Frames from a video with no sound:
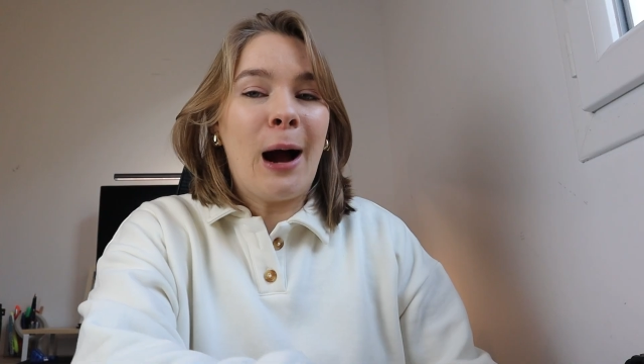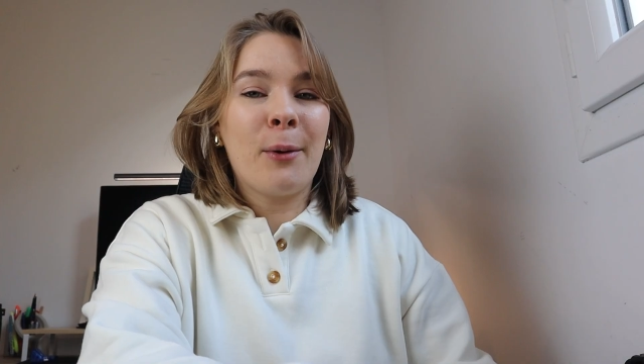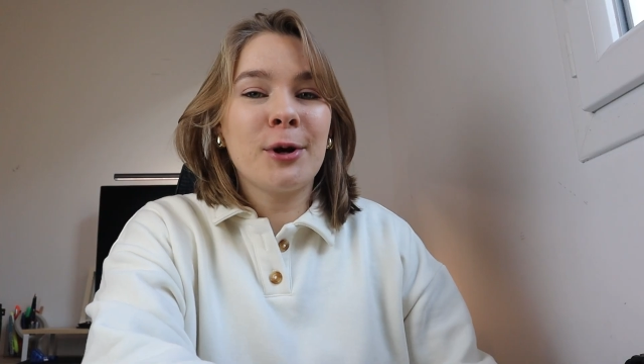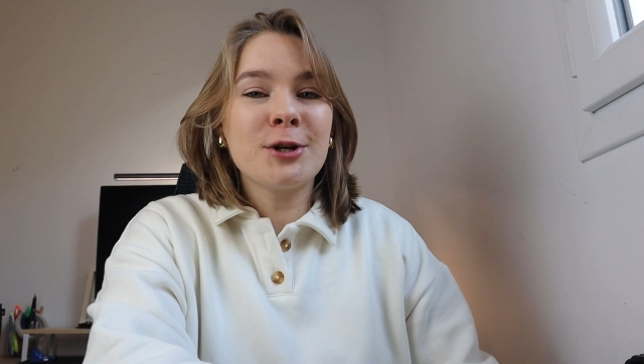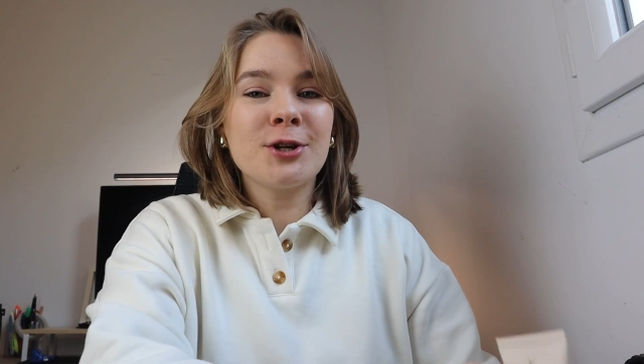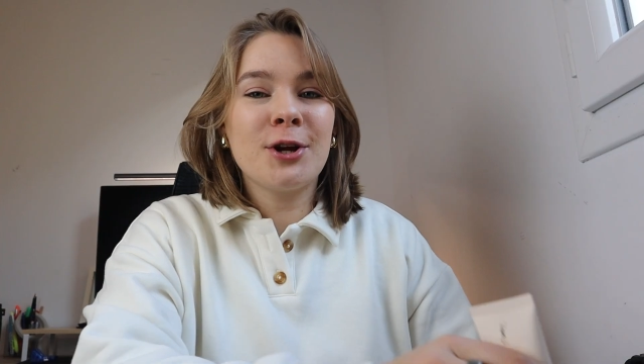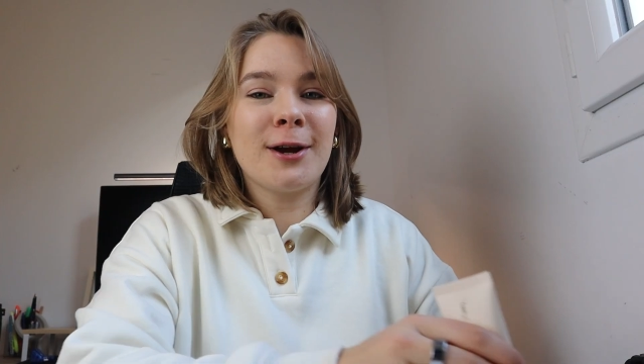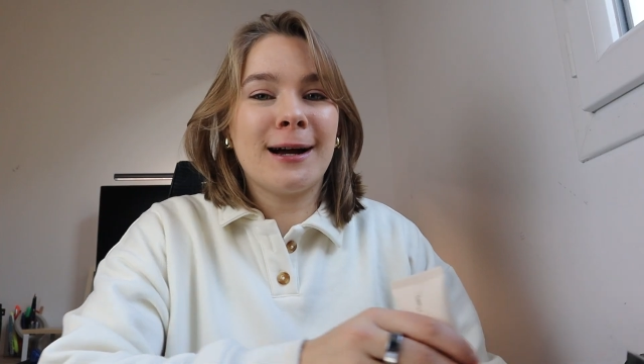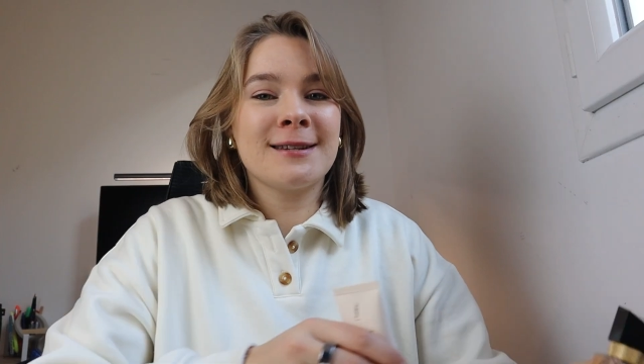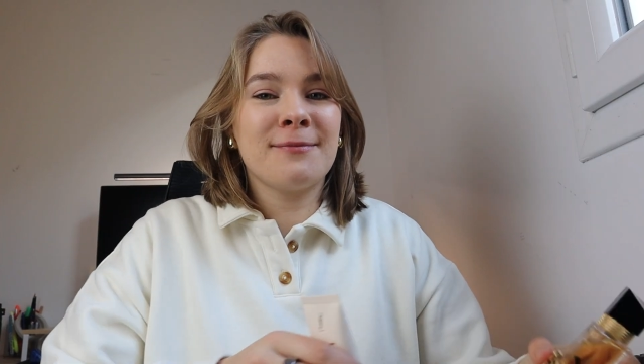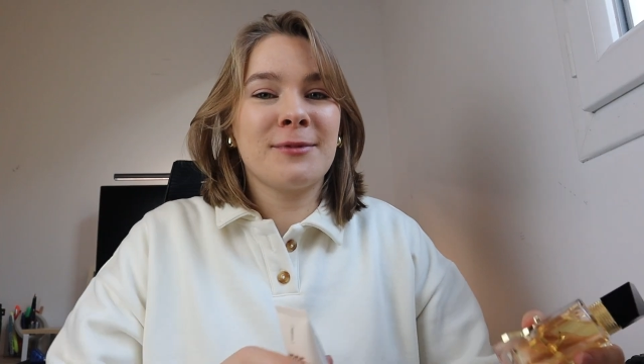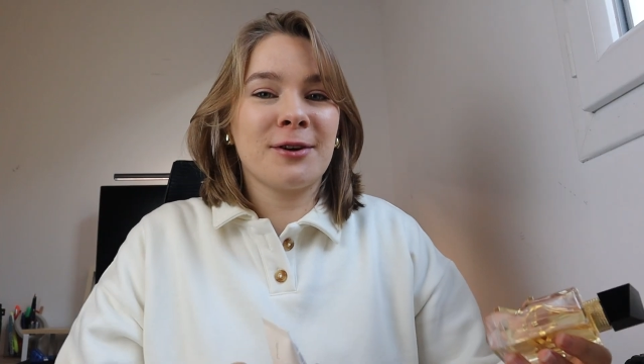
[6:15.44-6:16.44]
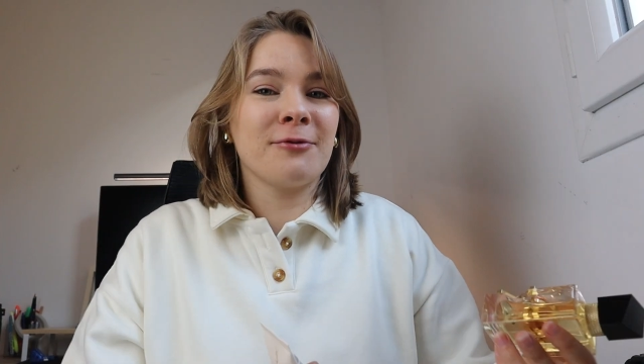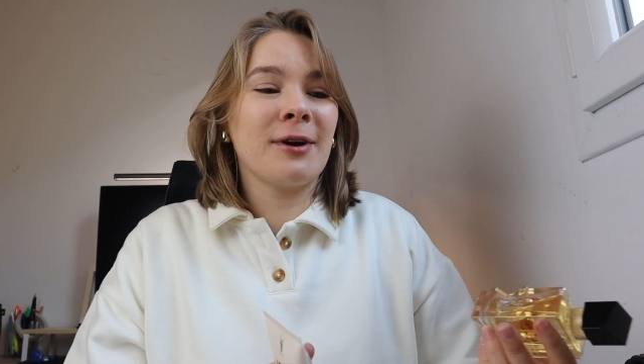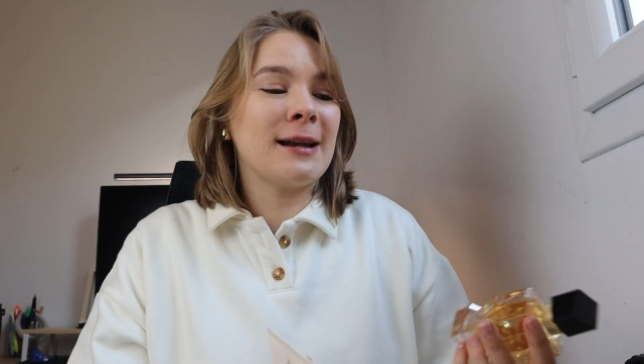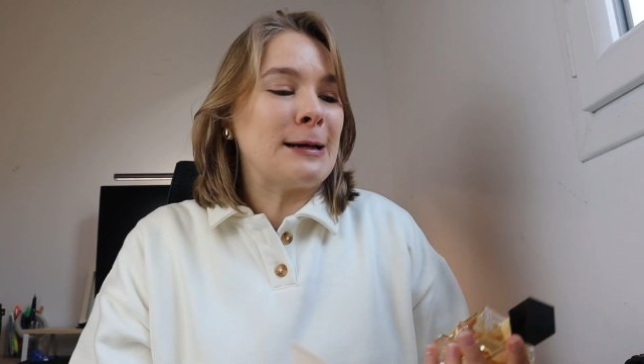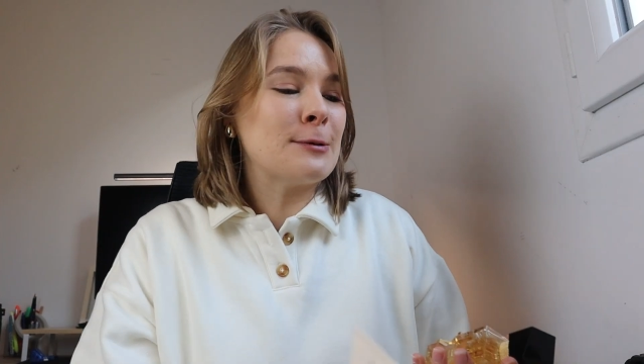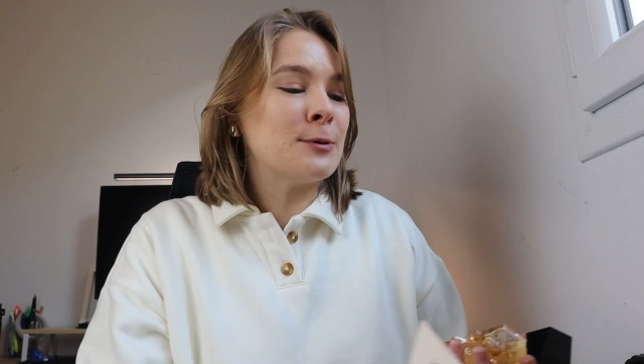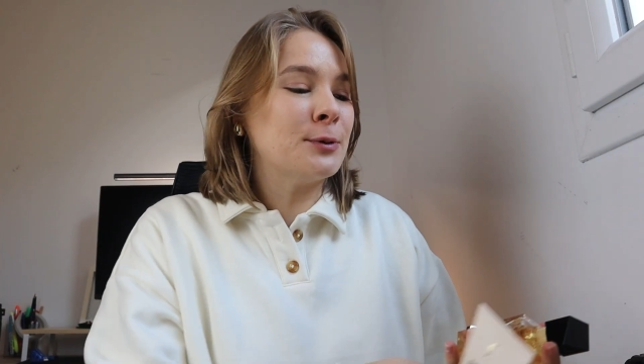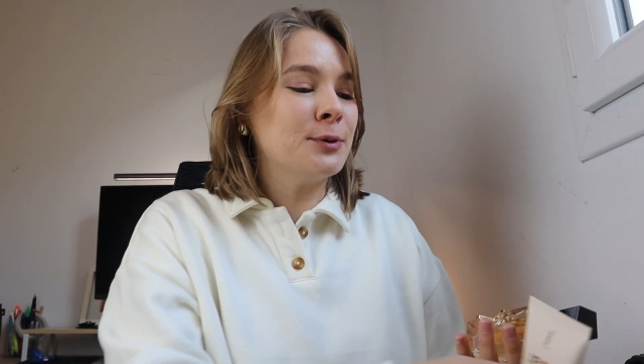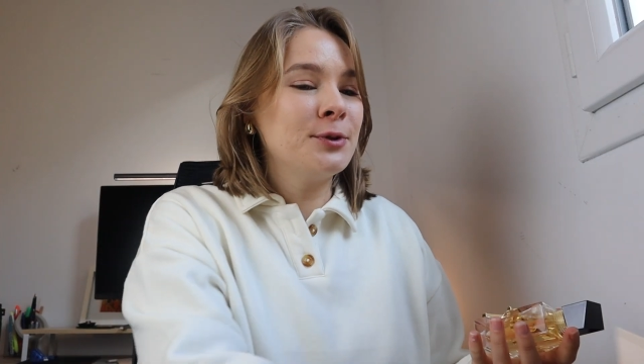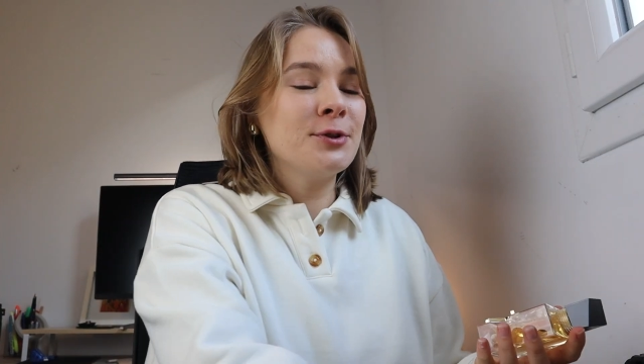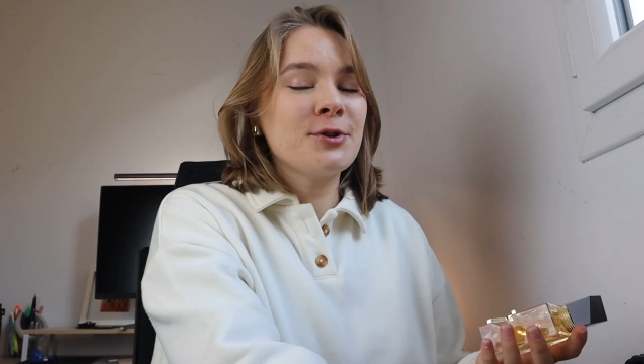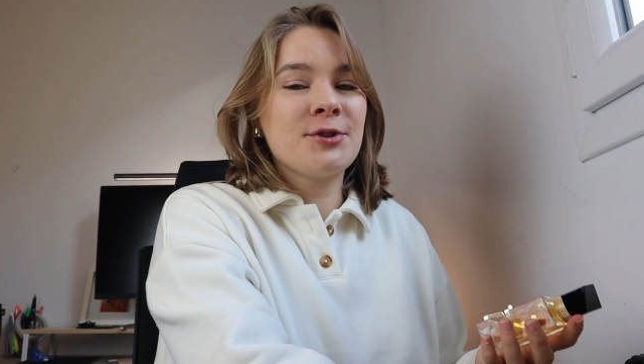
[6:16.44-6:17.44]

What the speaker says: I want to show you guys something really cool.